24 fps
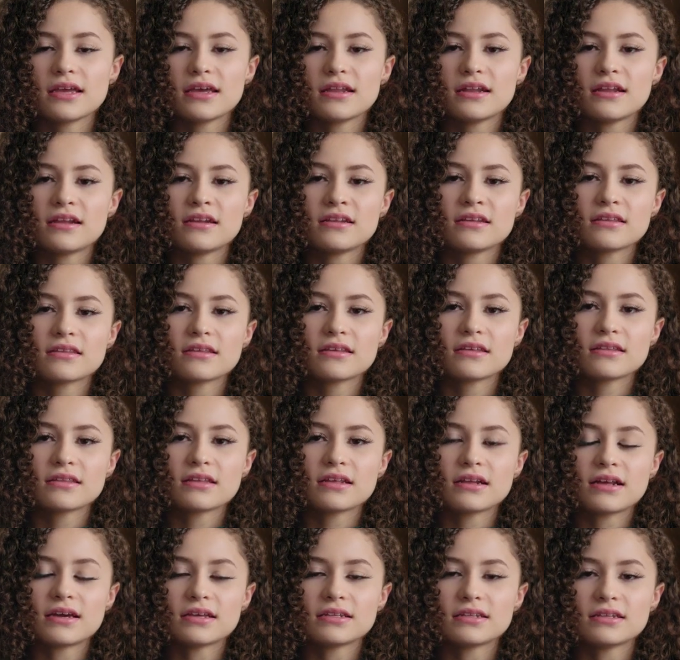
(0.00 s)
In
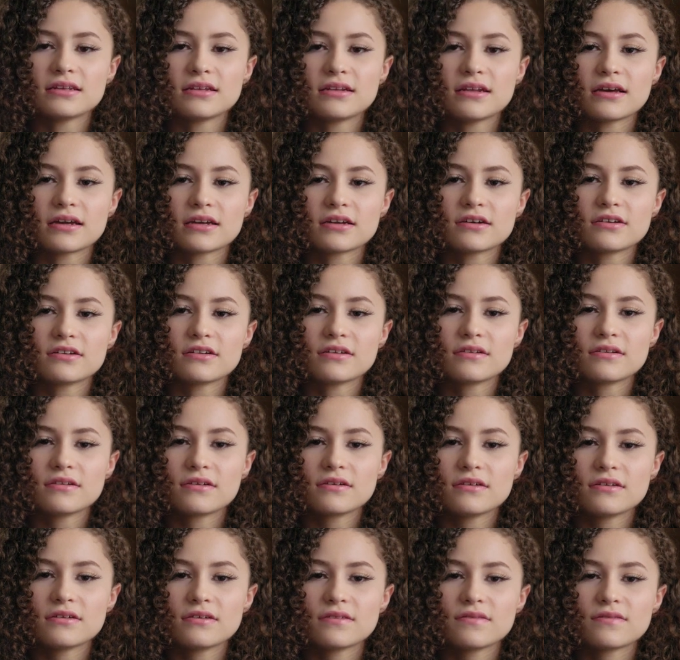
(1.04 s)
anything that I did, I couldn't
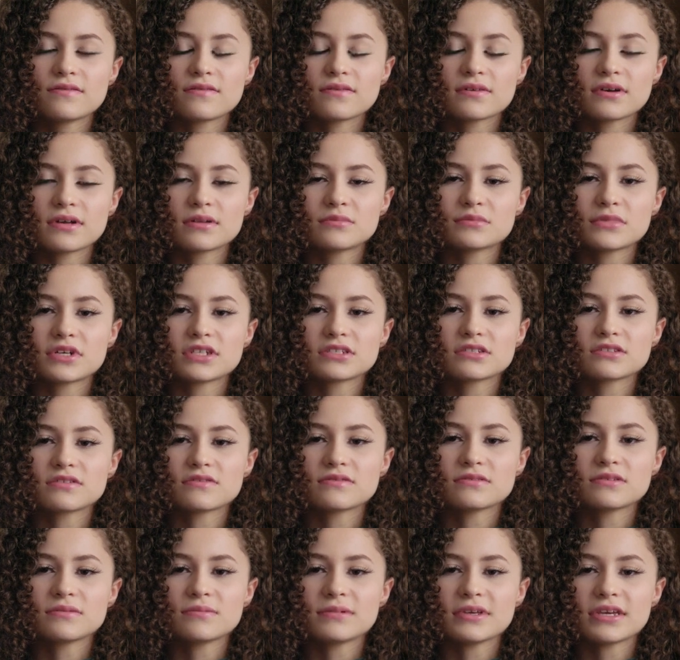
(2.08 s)
find
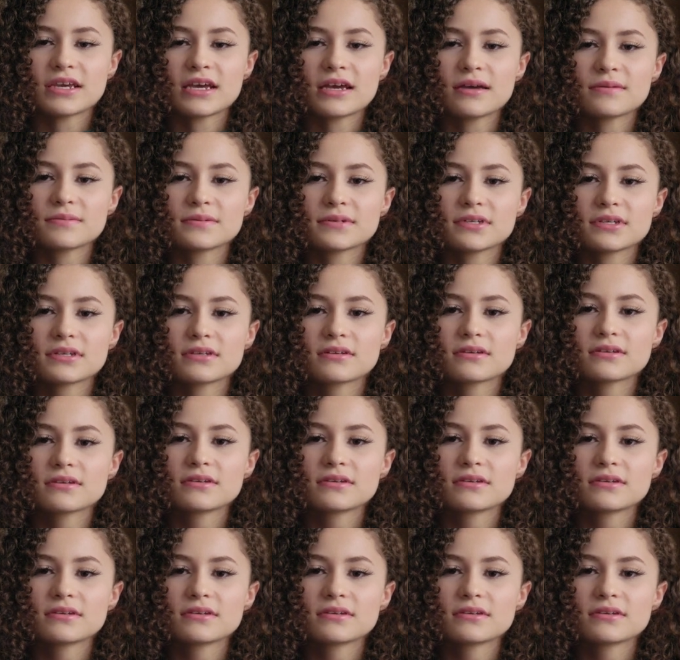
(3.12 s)
myself to be happy.